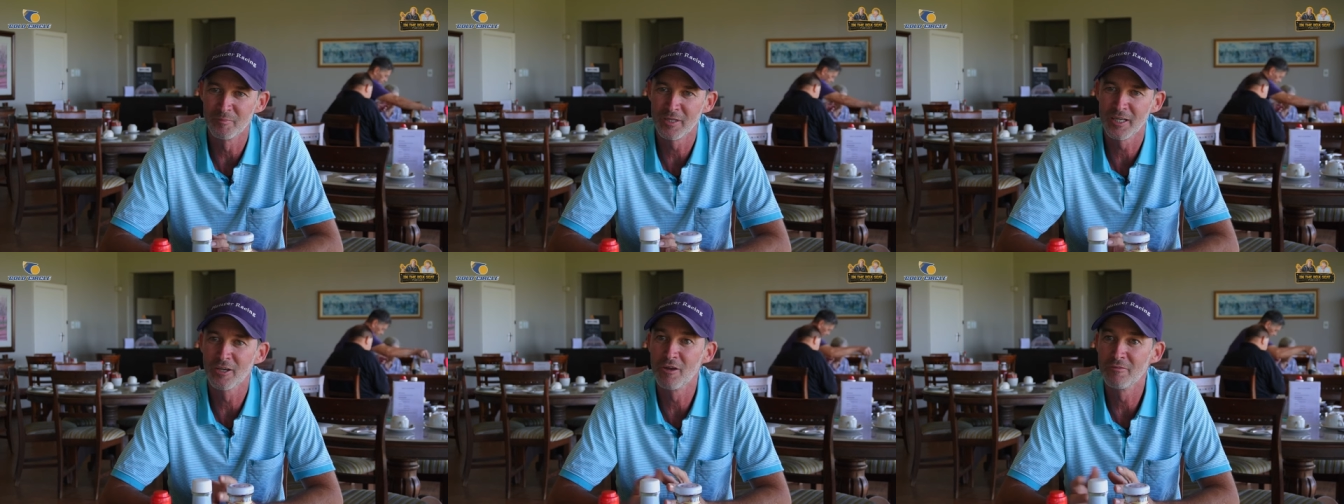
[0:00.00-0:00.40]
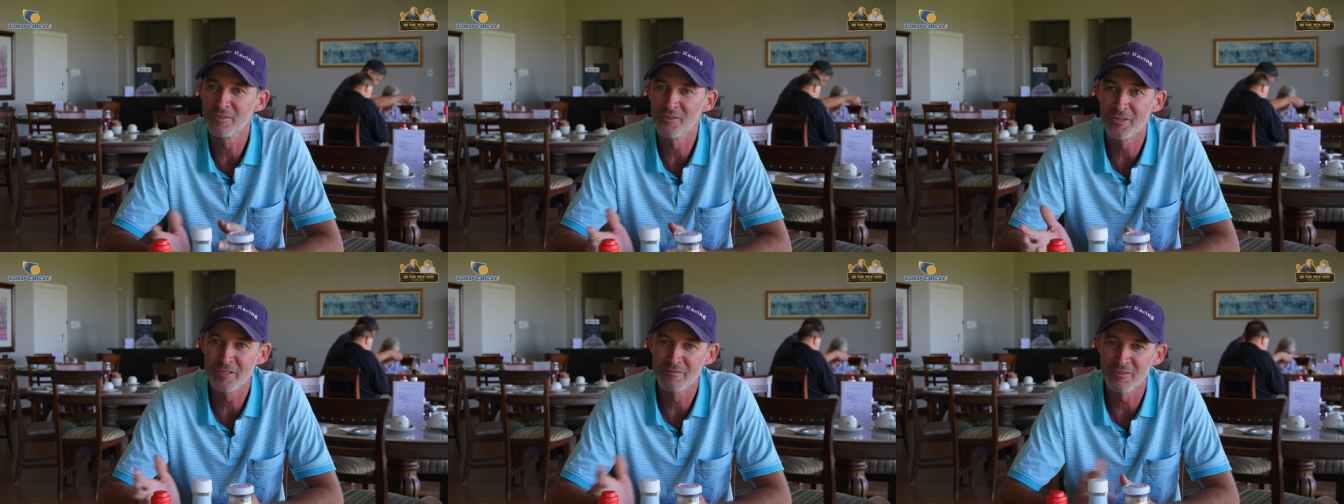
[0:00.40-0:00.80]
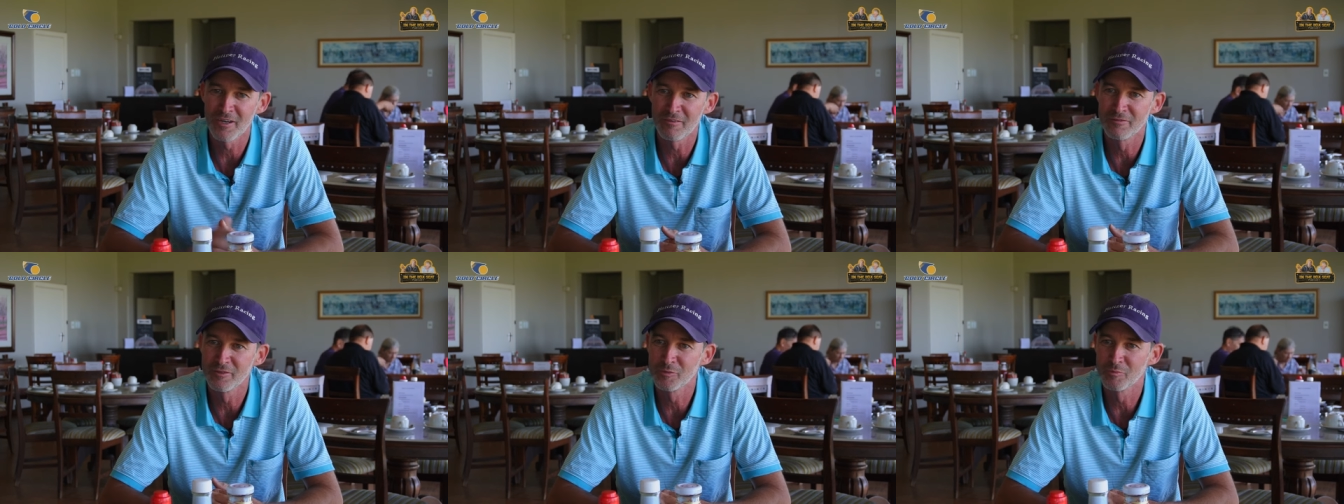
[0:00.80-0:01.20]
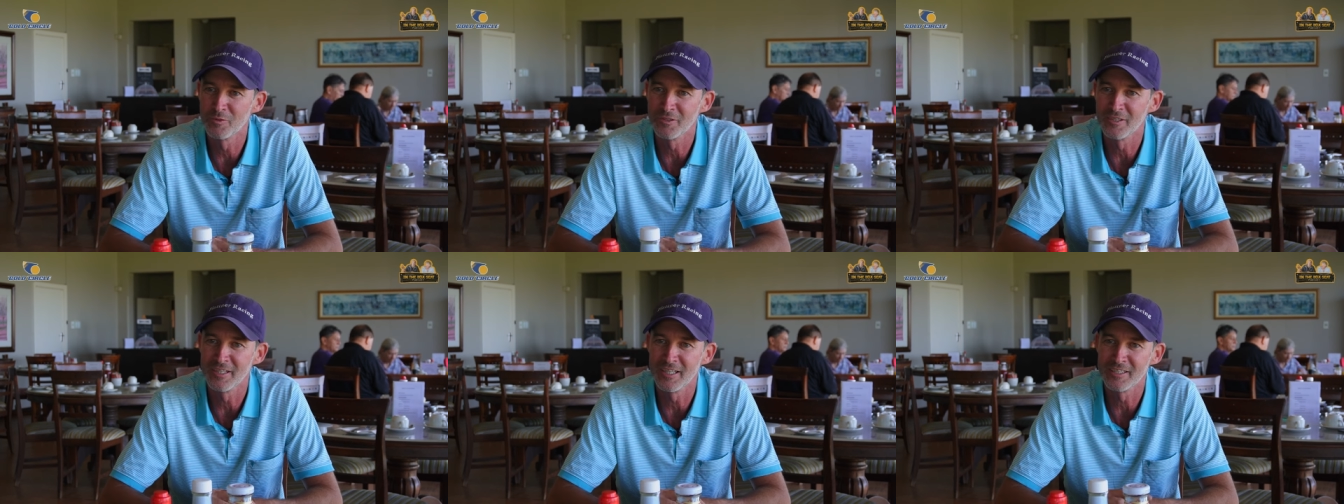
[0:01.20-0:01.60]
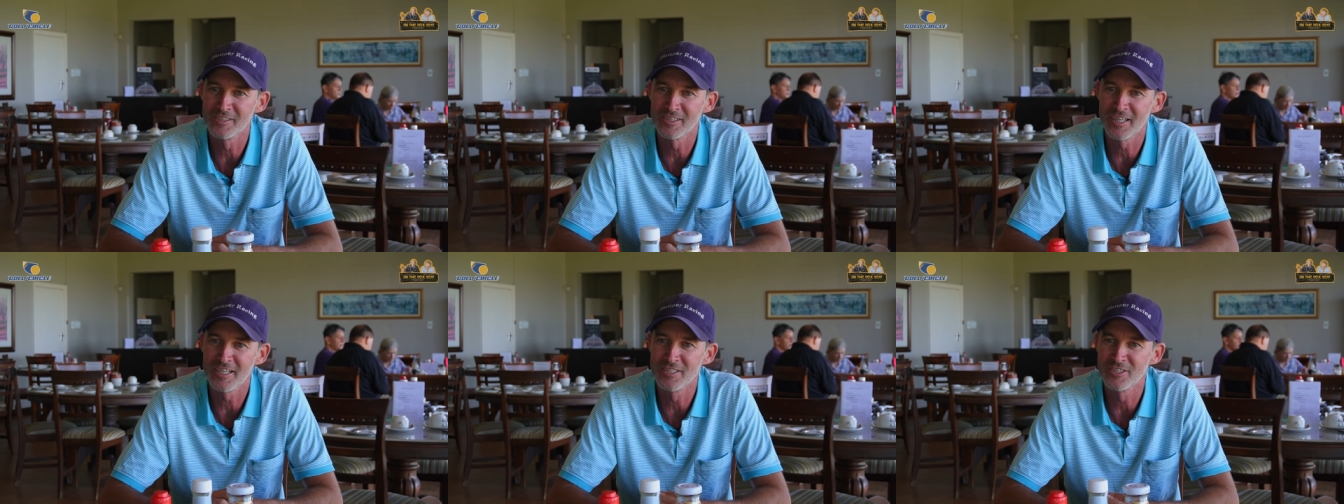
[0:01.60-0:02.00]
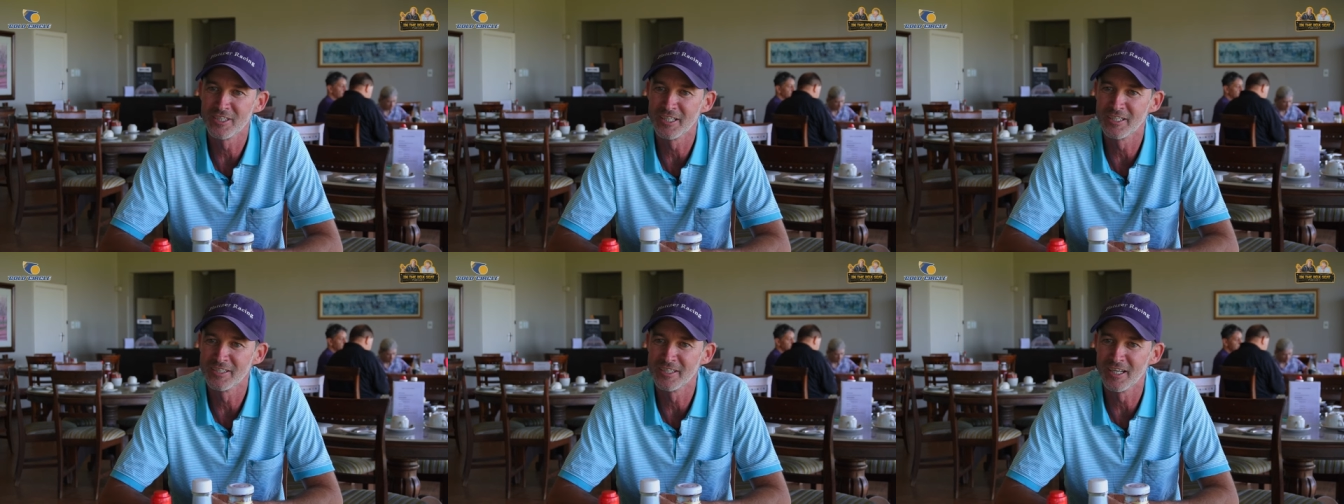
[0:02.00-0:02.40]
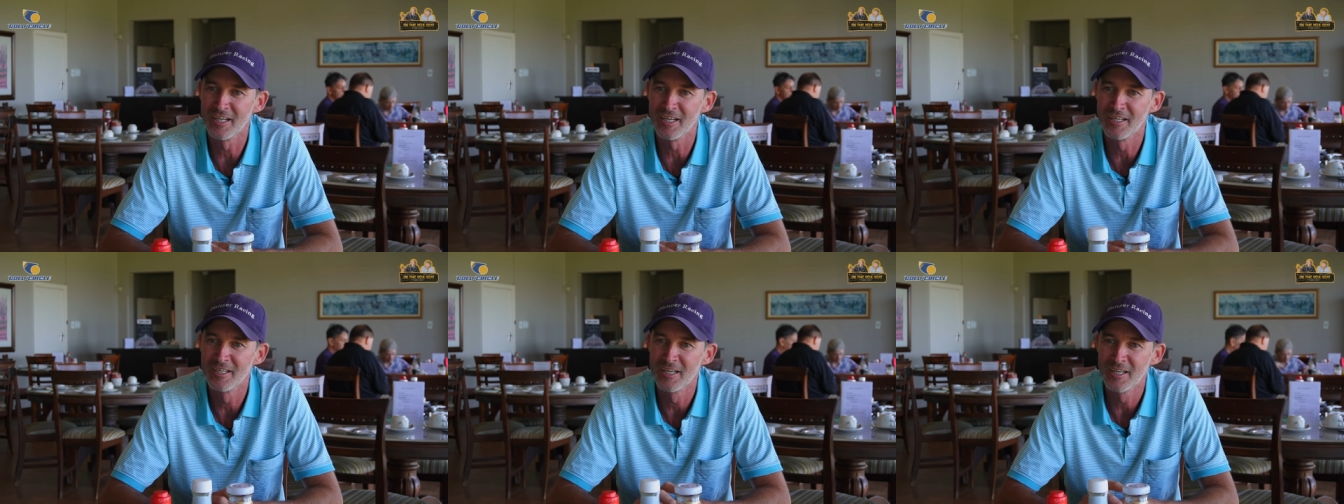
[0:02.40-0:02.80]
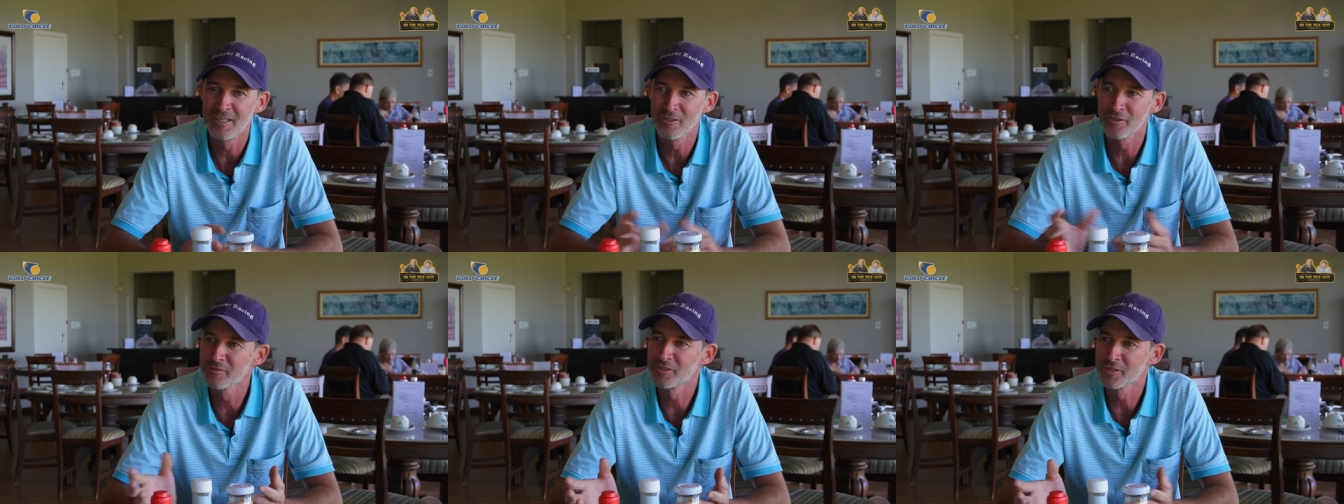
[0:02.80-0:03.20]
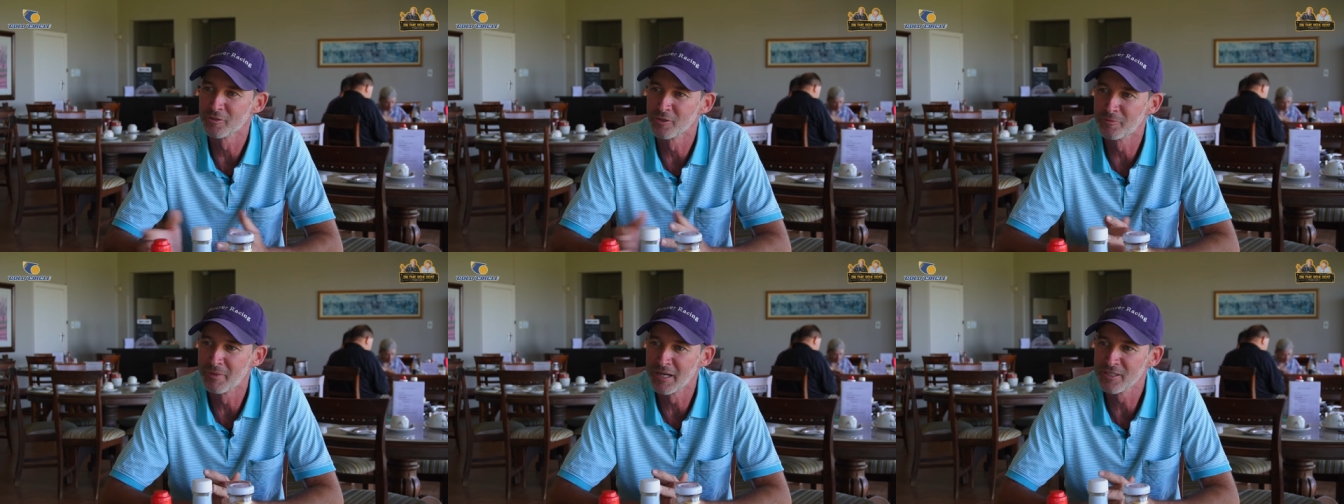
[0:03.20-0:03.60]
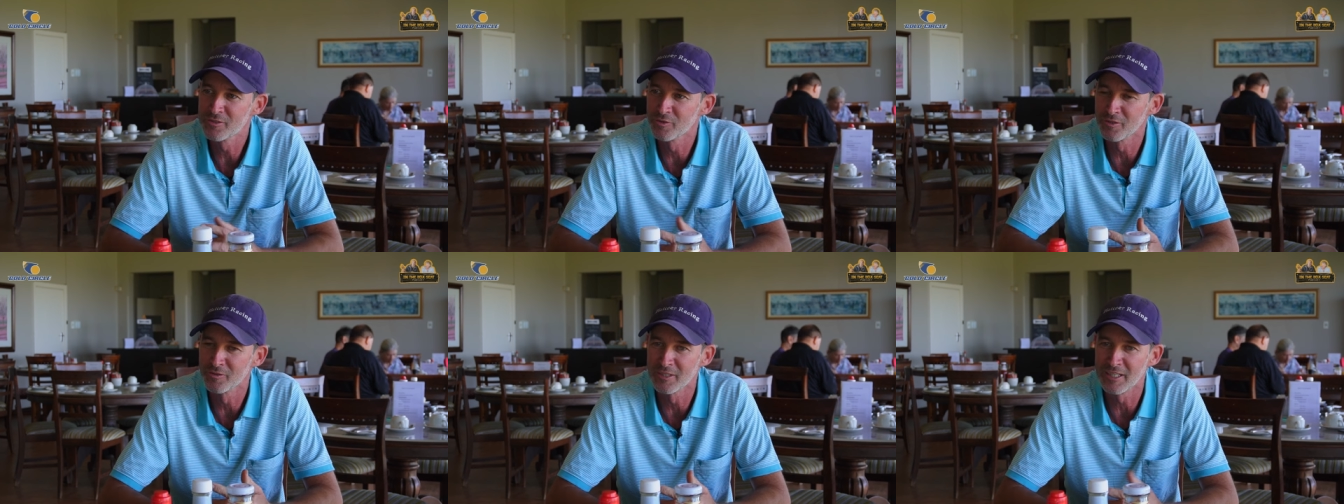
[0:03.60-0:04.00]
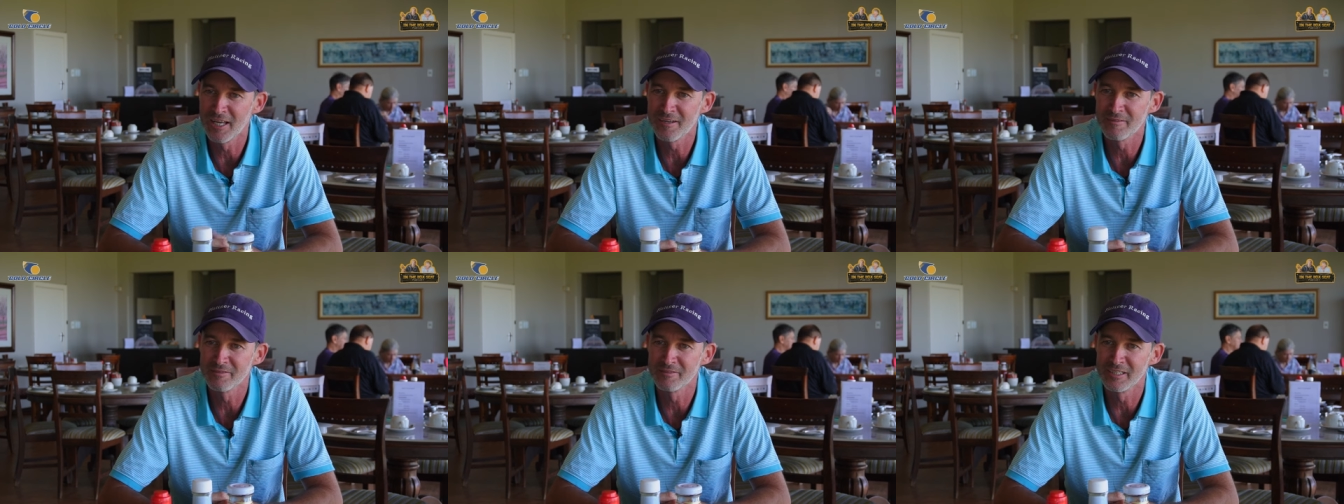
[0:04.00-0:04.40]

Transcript: playing over 35 football at that stage, and uh, he was obviously good mates with Laff.